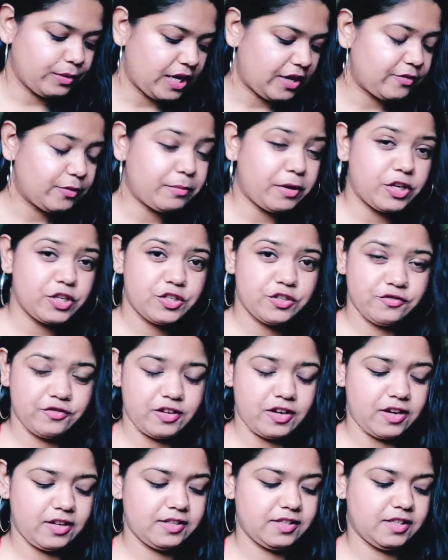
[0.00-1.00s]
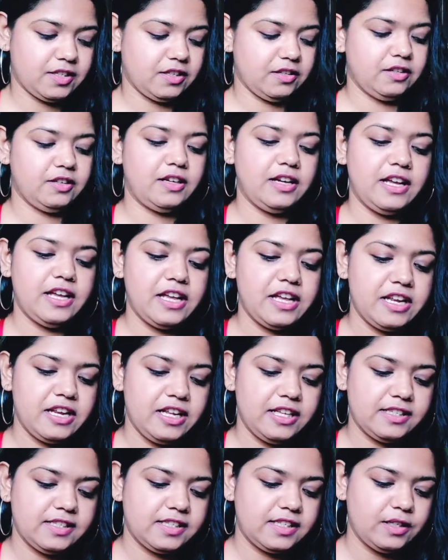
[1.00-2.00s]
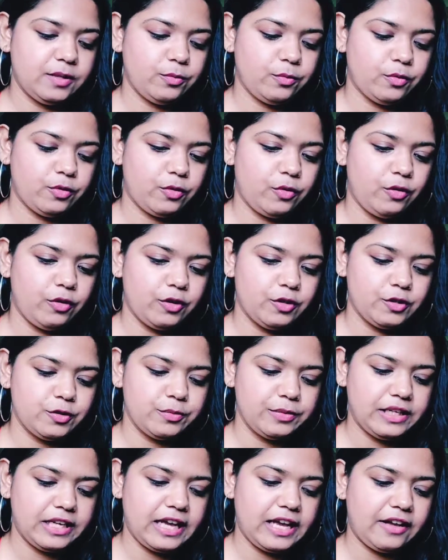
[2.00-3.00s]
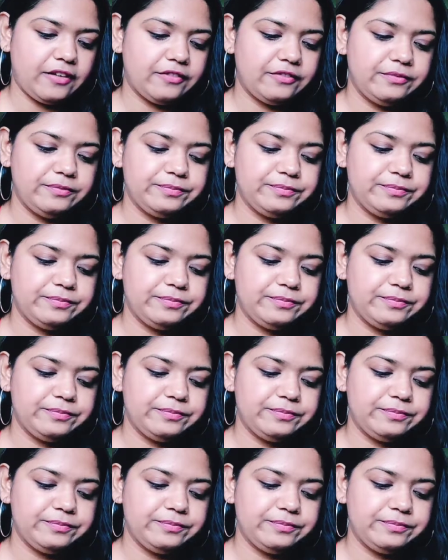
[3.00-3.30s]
we have a bunch of cards here, and let's see what all do we have.